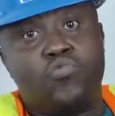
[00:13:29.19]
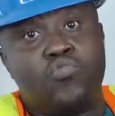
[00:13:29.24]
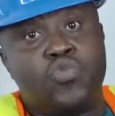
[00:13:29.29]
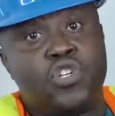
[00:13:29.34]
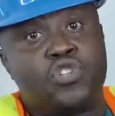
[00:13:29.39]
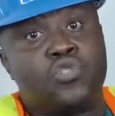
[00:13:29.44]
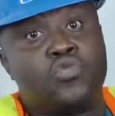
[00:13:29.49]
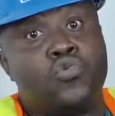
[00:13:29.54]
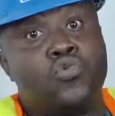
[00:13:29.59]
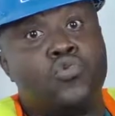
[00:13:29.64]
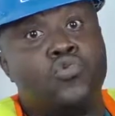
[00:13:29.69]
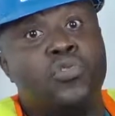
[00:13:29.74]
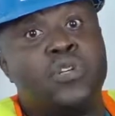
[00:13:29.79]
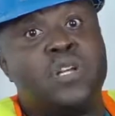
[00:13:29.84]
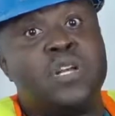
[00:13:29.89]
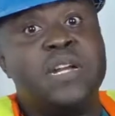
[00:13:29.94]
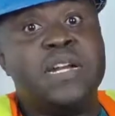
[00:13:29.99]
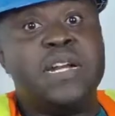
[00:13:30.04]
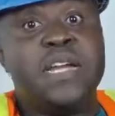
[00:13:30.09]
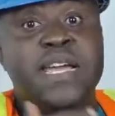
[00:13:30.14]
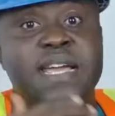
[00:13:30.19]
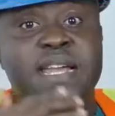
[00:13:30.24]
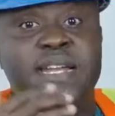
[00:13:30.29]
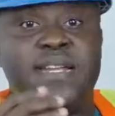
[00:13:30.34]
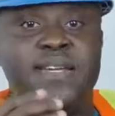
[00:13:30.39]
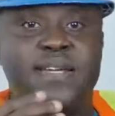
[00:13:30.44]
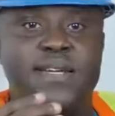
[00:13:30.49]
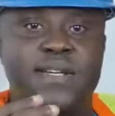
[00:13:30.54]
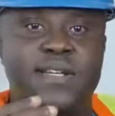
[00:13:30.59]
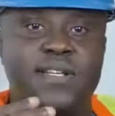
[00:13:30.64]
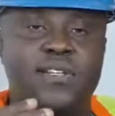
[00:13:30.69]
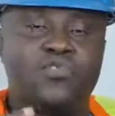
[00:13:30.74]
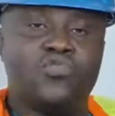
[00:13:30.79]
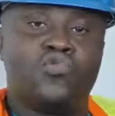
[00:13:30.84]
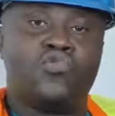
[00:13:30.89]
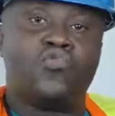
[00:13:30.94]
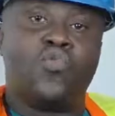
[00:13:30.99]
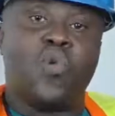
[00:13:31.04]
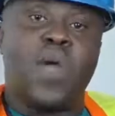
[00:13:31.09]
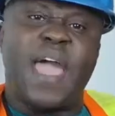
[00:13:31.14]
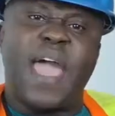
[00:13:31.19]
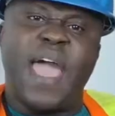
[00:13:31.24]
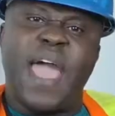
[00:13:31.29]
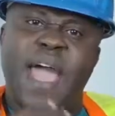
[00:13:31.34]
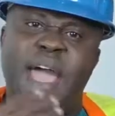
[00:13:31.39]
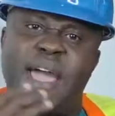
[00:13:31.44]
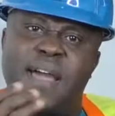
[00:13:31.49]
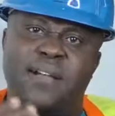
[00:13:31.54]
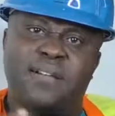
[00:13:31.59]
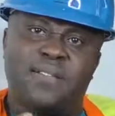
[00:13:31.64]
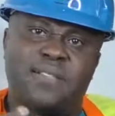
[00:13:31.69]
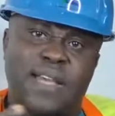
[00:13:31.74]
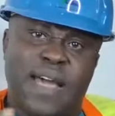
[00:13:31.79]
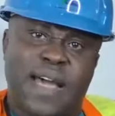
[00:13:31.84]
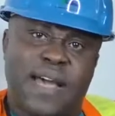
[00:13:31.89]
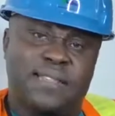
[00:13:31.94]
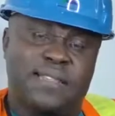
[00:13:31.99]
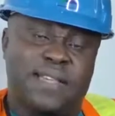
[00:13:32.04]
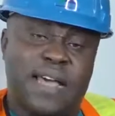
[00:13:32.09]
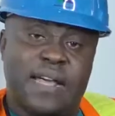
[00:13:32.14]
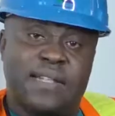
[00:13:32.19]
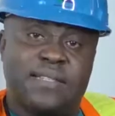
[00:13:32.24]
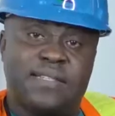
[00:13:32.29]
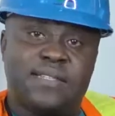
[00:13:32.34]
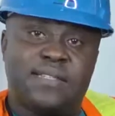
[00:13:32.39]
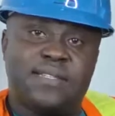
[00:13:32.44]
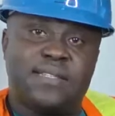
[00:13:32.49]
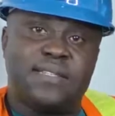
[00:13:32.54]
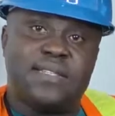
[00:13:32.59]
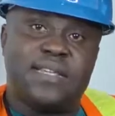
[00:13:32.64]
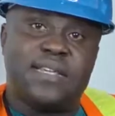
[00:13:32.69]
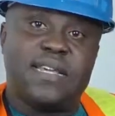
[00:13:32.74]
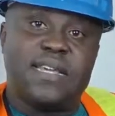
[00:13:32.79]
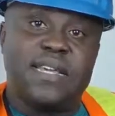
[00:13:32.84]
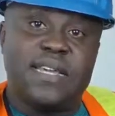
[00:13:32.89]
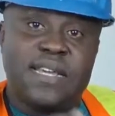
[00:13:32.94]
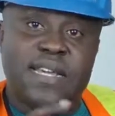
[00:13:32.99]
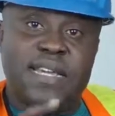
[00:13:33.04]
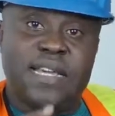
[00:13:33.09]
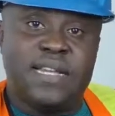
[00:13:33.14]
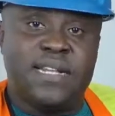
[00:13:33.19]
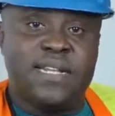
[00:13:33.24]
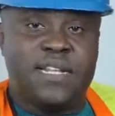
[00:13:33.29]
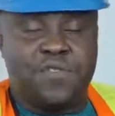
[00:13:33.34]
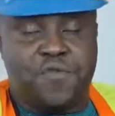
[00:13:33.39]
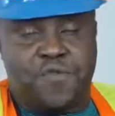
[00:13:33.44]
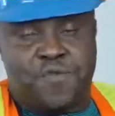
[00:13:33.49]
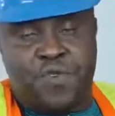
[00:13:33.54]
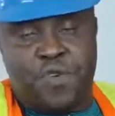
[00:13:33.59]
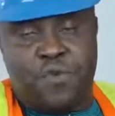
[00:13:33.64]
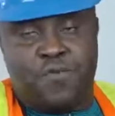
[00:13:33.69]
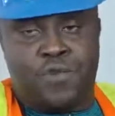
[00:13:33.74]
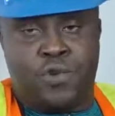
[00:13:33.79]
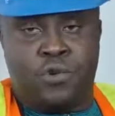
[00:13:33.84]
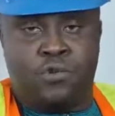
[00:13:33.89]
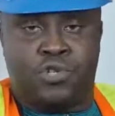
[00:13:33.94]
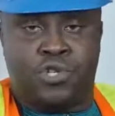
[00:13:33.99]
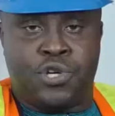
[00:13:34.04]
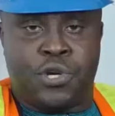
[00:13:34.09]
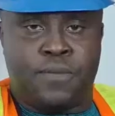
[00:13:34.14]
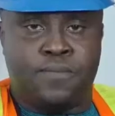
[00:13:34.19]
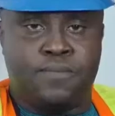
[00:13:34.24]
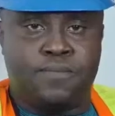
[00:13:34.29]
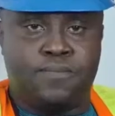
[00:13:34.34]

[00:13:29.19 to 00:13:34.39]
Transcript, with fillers: which could lead to health hazards in the future.